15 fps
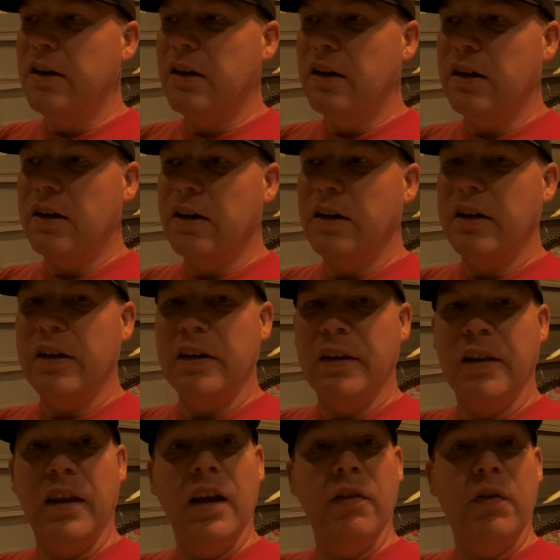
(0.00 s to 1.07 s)

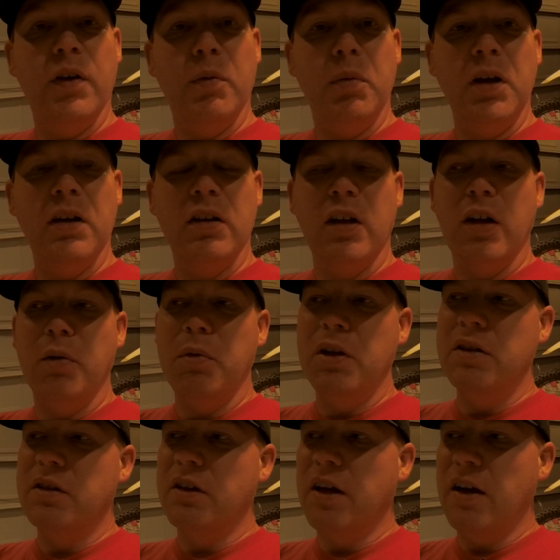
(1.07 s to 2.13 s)
The FLB Club.
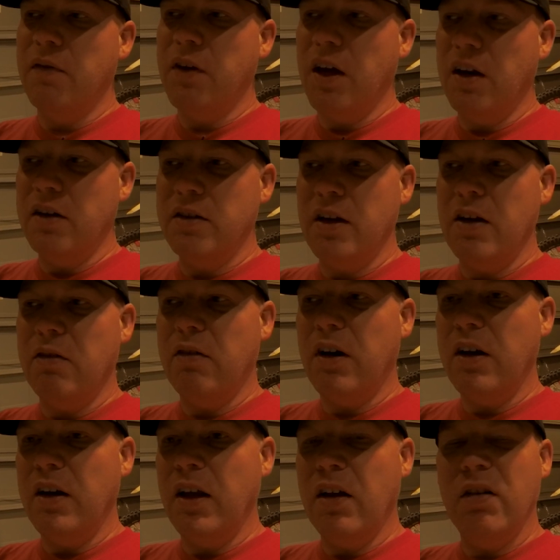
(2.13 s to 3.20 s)
He's in Afghanistan
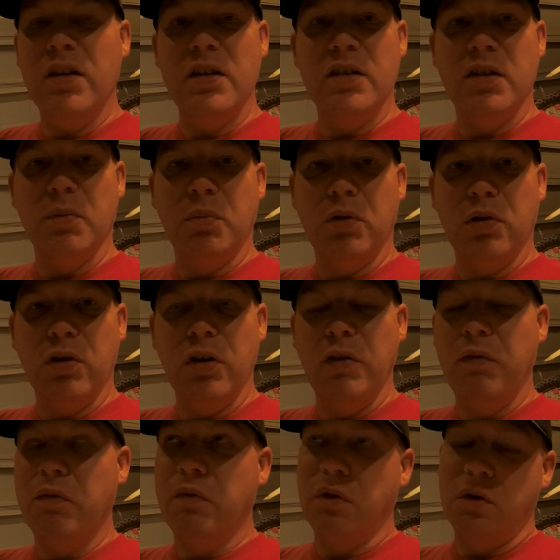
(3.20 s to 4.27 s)
right now. He's
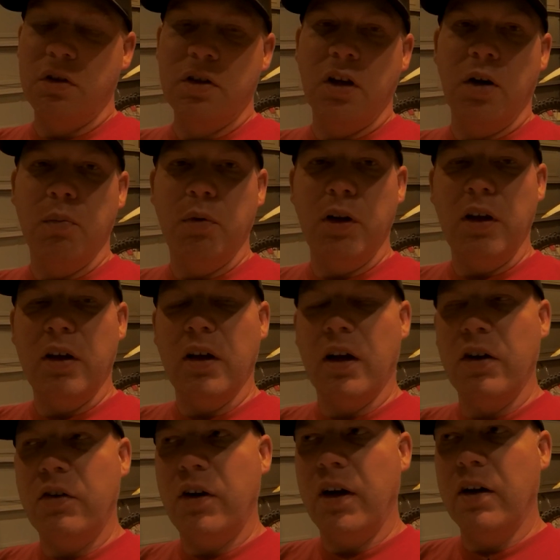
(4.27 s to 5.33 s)
deployed for his company,
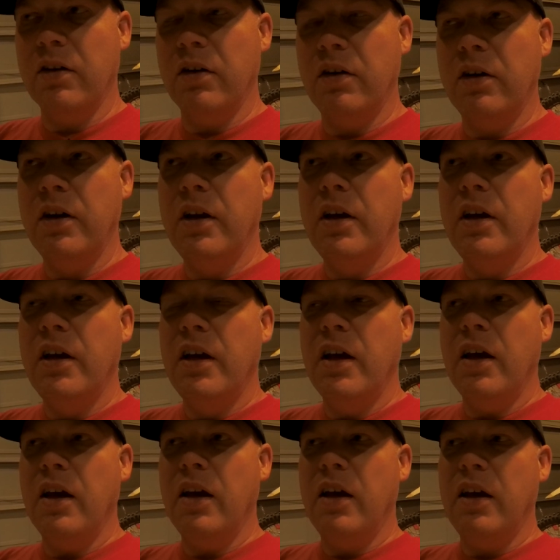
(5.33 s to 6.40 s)
contractor,
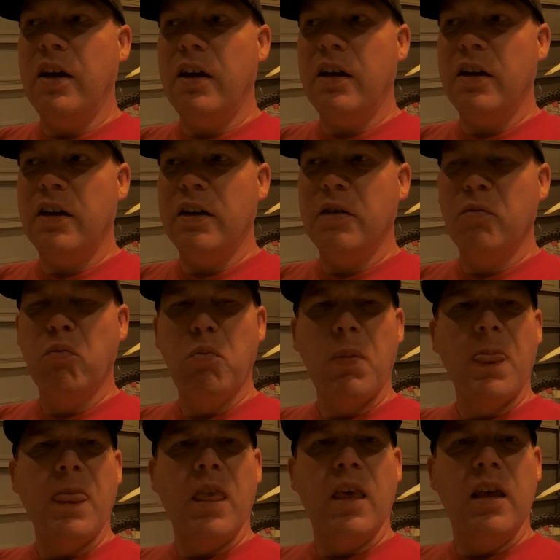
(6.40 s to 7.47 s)
and
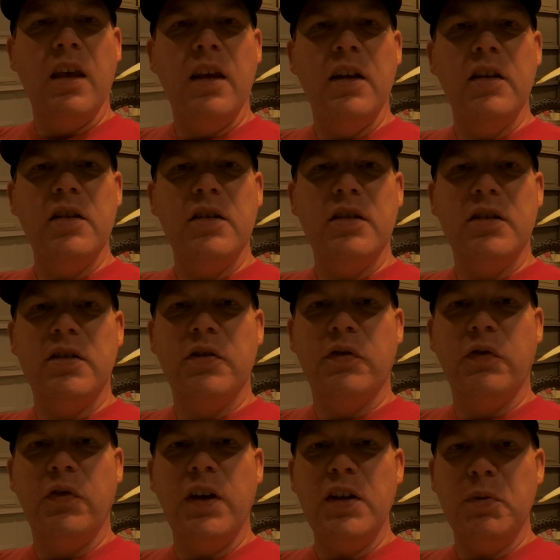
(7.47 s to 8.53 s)
his
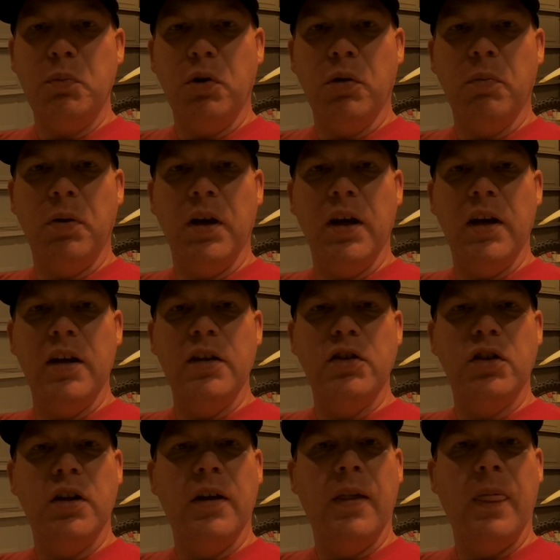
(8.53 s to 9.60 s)
Facebook page